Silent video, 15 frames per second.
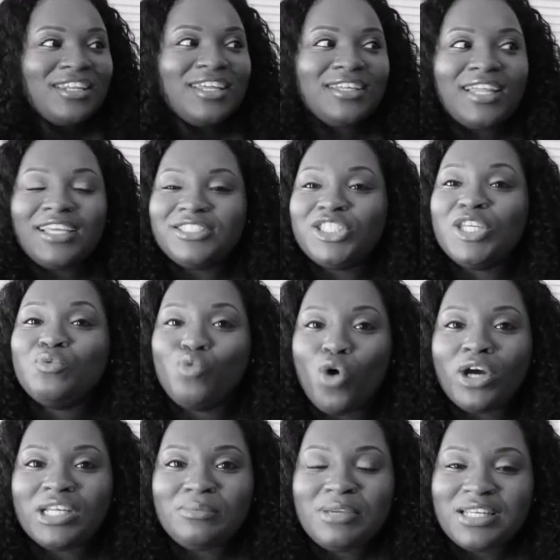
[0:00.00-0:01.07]
Like, like she
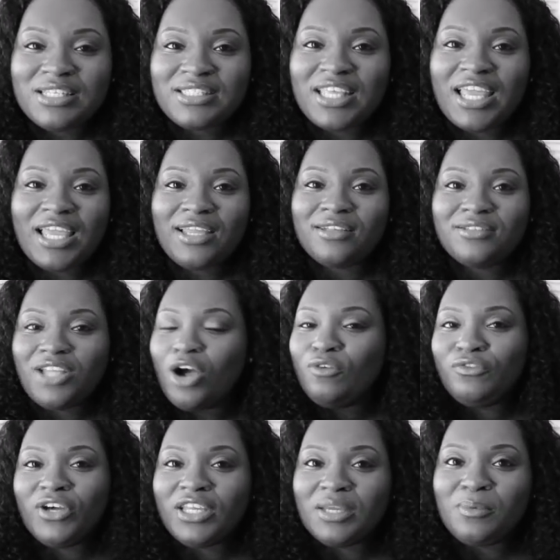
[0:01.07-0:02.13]
wanted me to say,
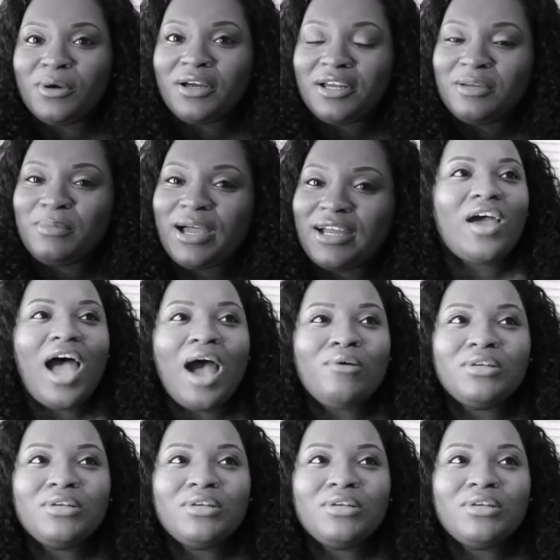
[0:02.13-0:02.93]
don't fucking worry about it